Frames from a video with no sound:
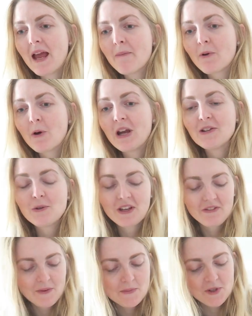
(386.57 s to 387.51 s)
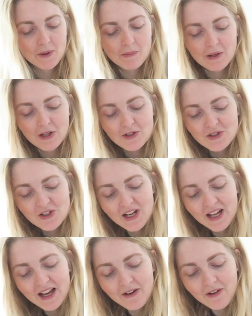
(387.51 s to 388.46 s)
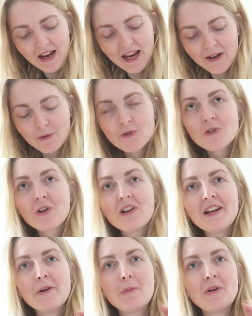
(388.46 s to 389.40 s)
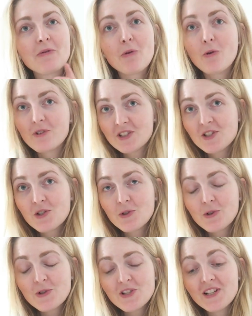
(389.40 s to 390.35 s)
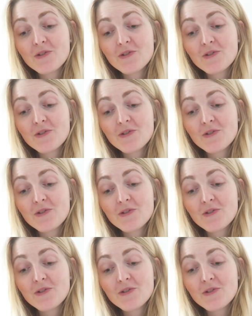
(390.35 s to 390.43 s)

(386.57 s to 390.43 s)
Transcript: I'm going to give him some lunch now, and also a little bit of orange juice.